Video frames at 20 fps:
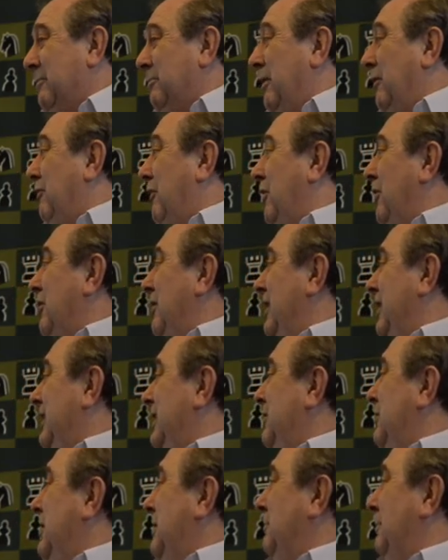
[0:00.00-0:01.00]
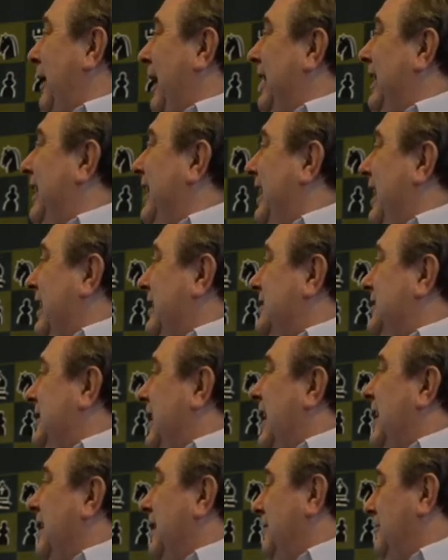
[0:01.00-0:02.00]
before you can play your next
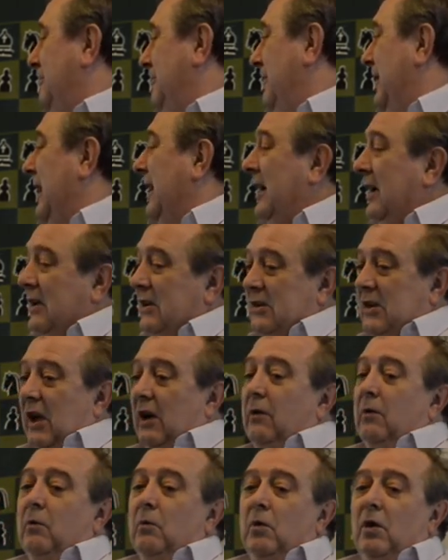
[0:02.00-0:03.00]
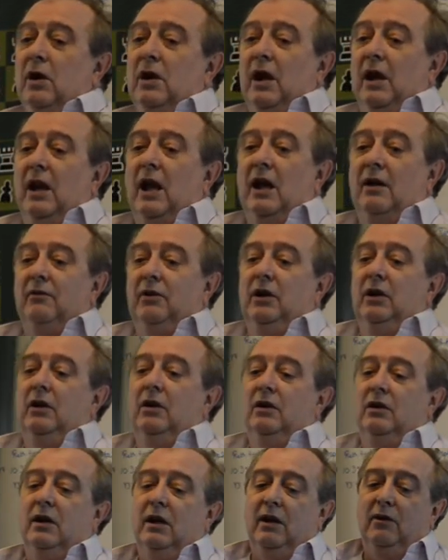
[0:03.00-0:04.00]
game. So we're going to have a
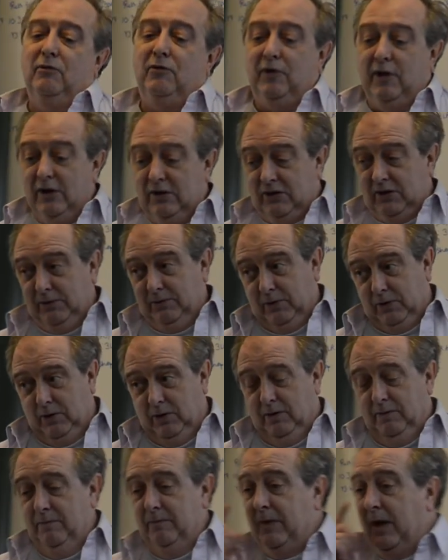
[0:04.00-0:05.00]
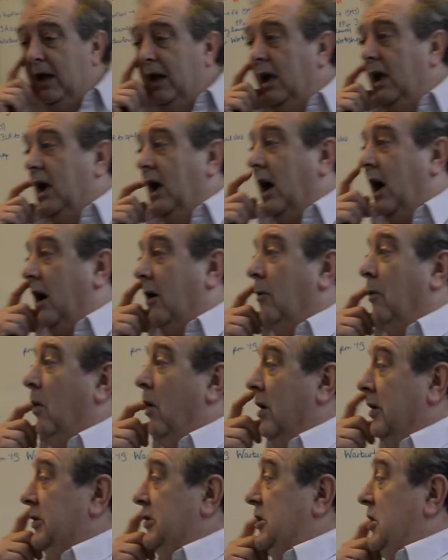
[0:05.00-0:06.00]
look, first of all, at
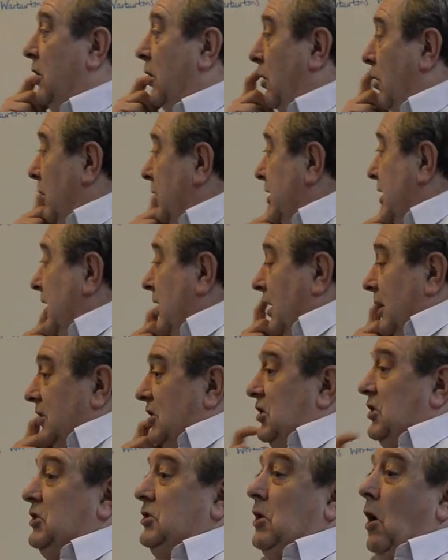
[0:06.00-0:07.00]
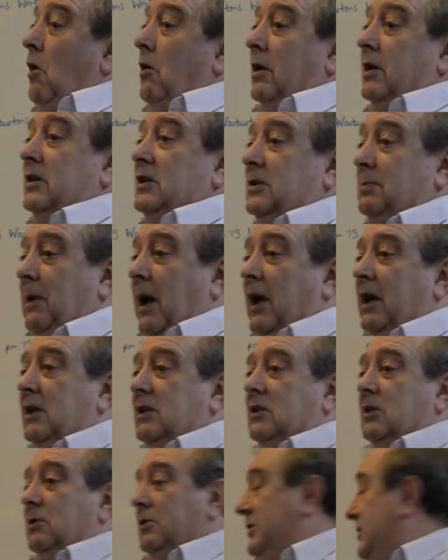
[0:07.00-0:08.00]
what's called Scholar's
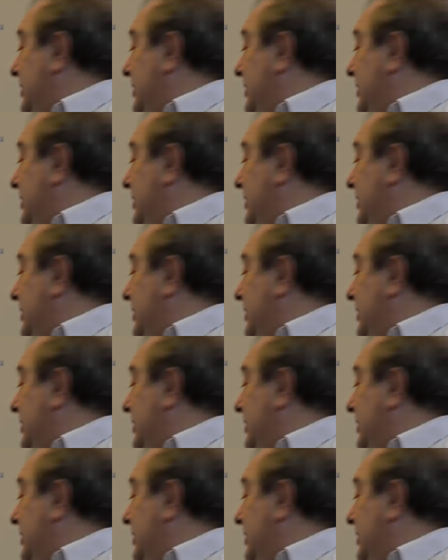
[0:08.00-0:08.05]
Mate, or